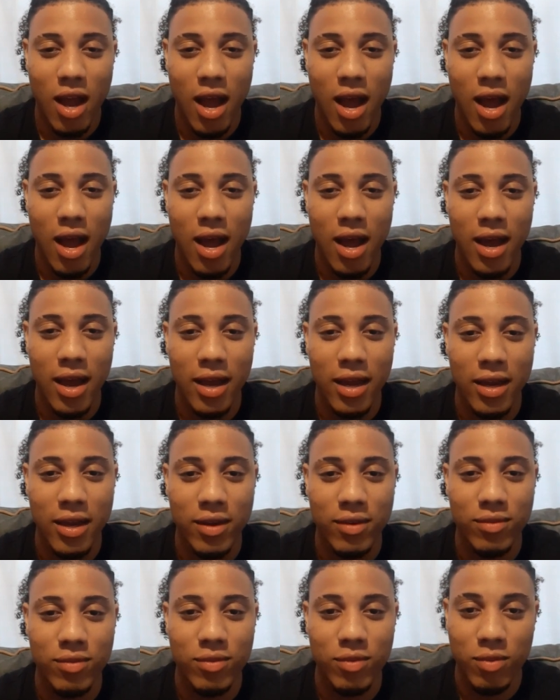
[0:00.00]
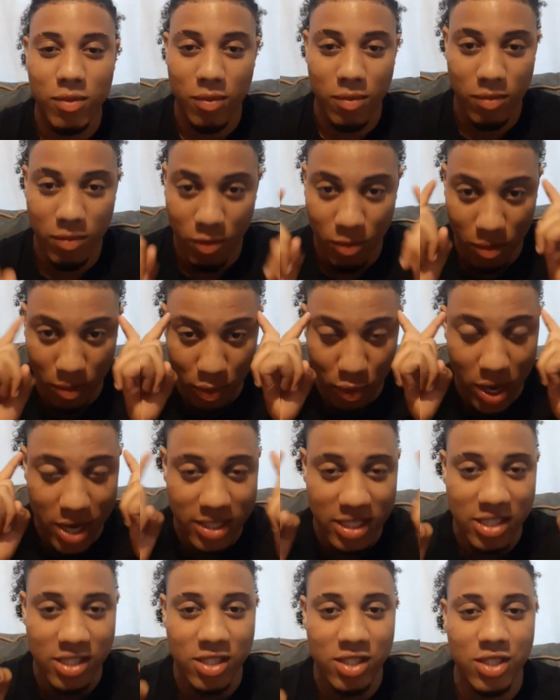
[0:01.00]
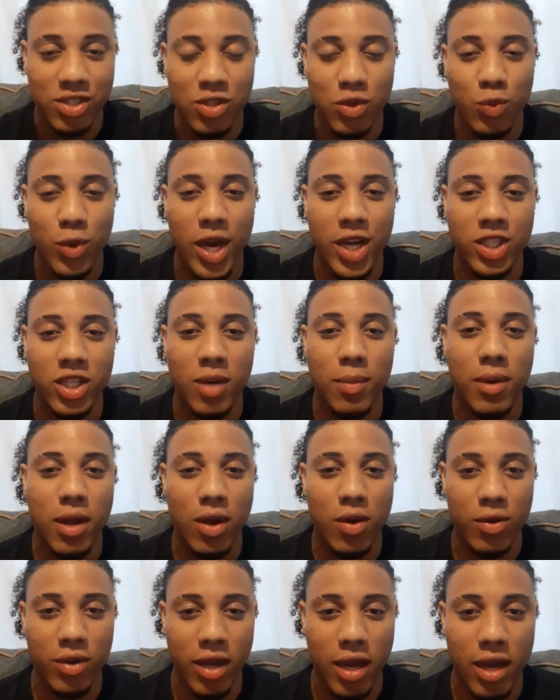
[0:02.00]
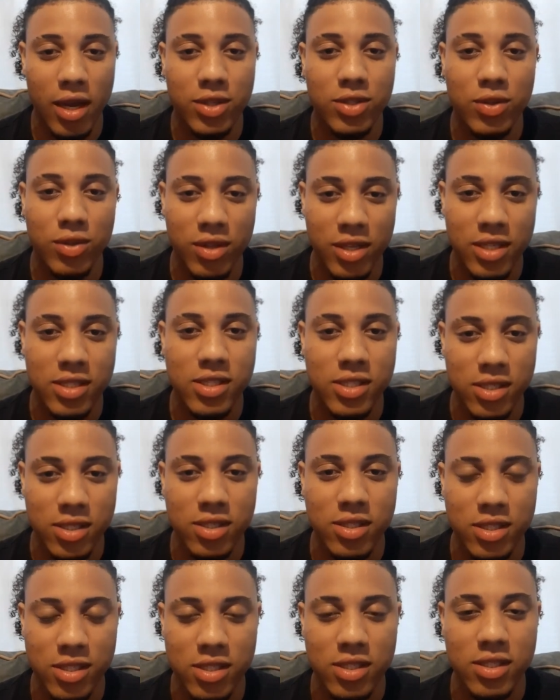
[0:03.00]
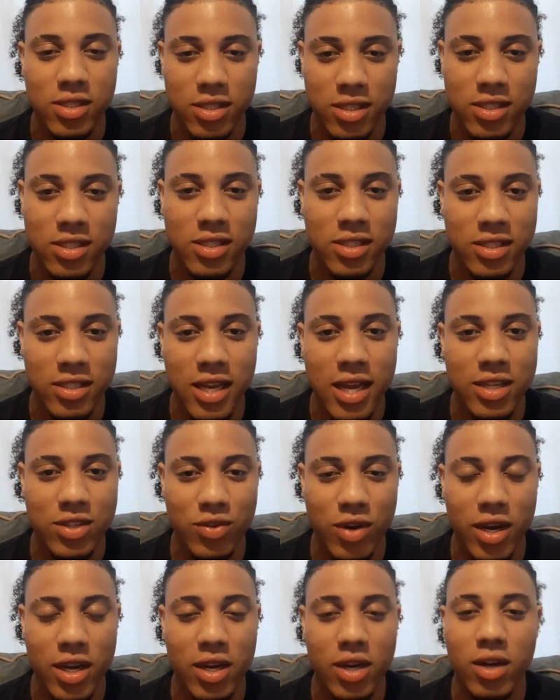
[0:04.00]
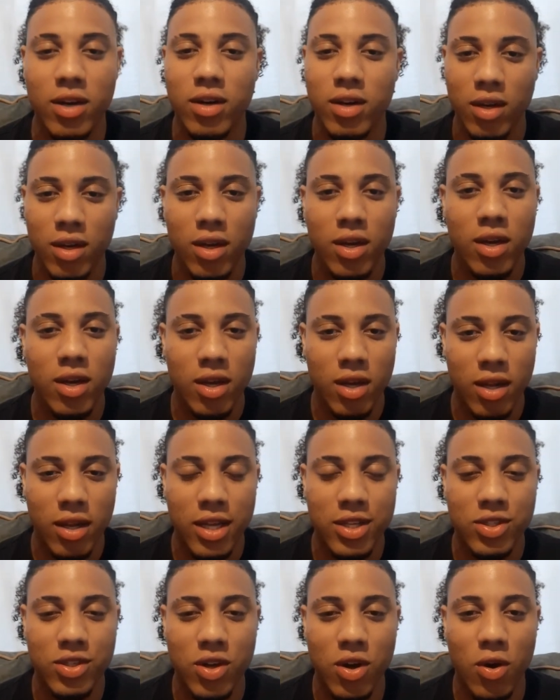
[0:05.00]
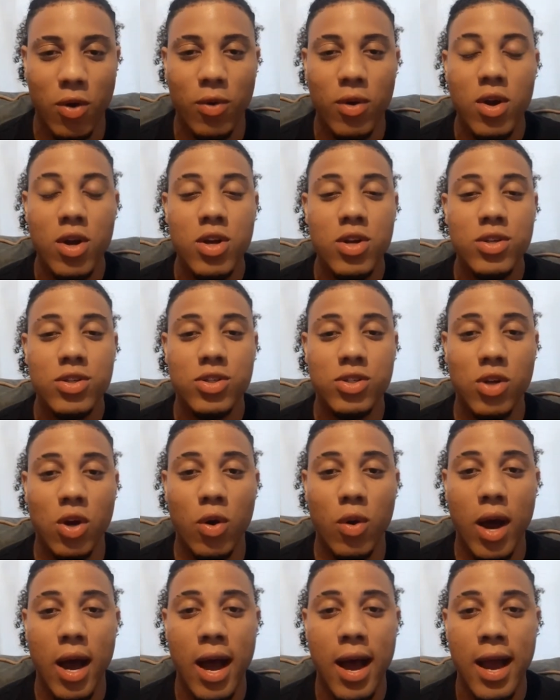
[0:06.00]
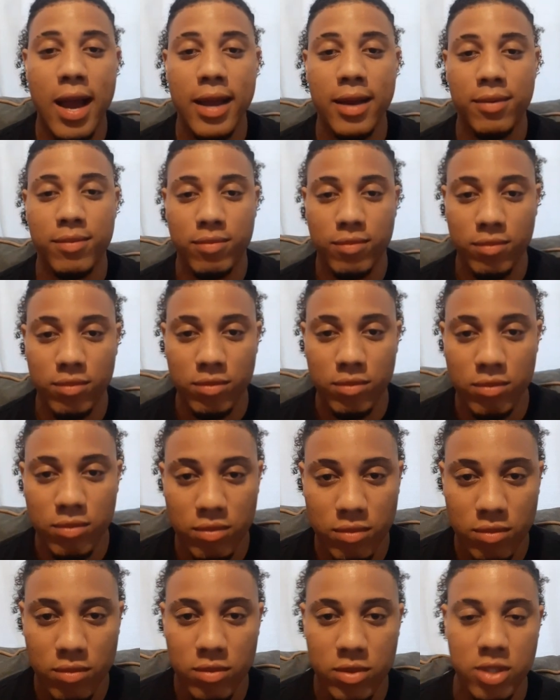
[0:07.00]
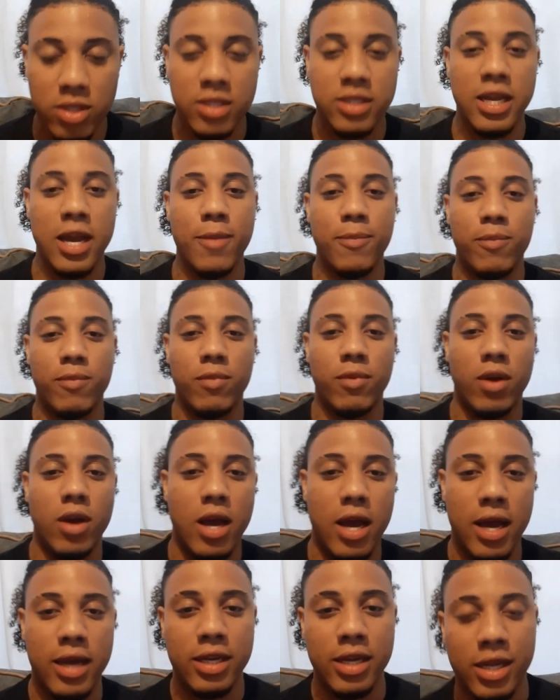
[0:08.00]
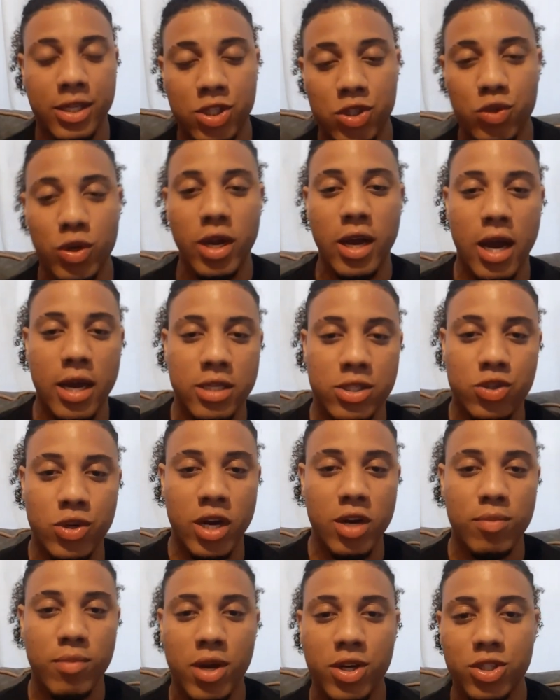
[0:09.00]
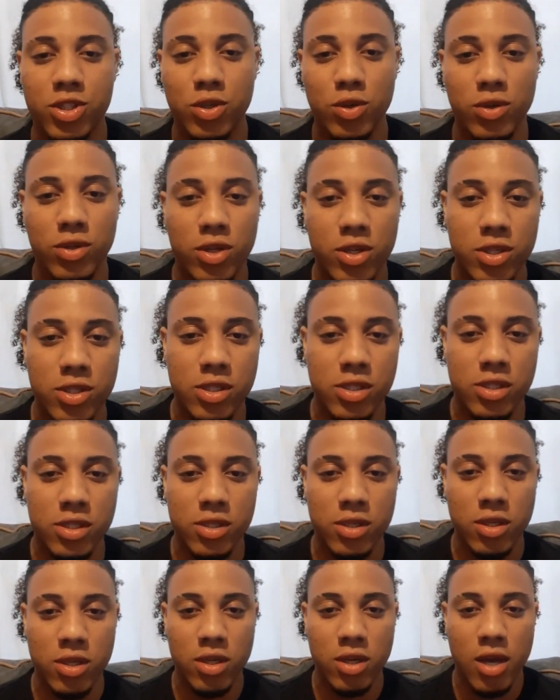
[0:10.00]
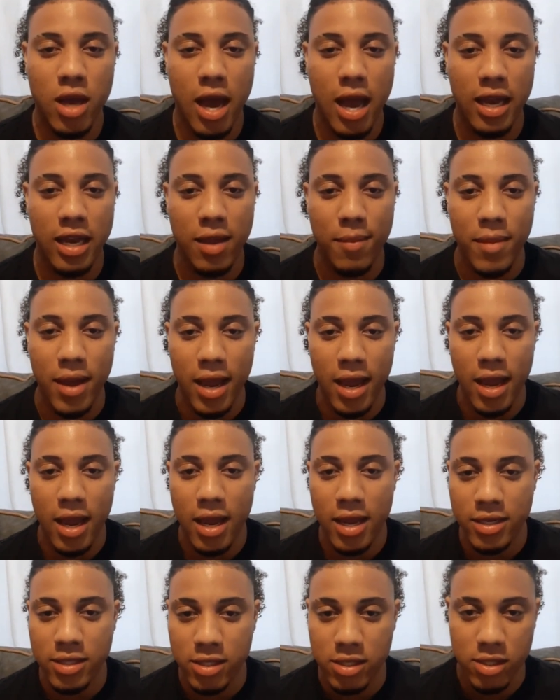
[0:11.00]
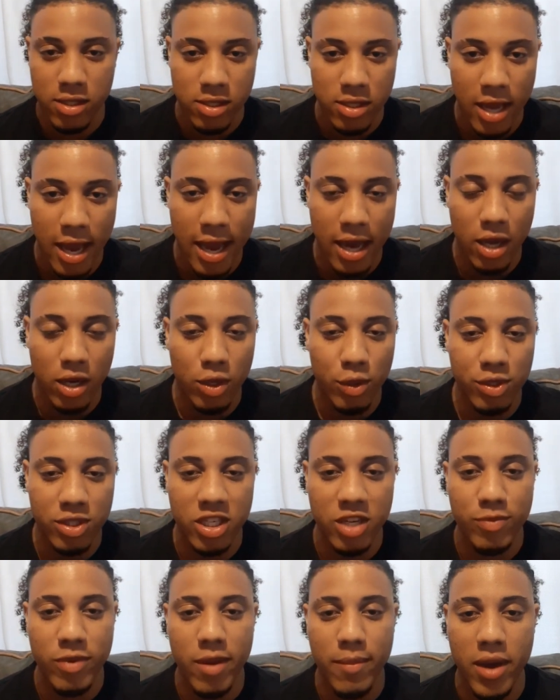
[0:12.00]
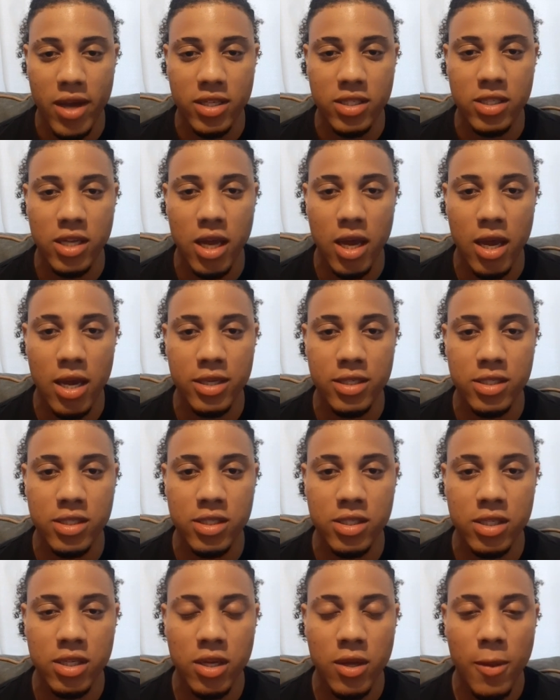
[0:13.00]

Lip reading: I process the situation. I'm like, okay, so this is a test right here. Let's go. So I straighten my shoulders. I let my hands hang loosely by my sides,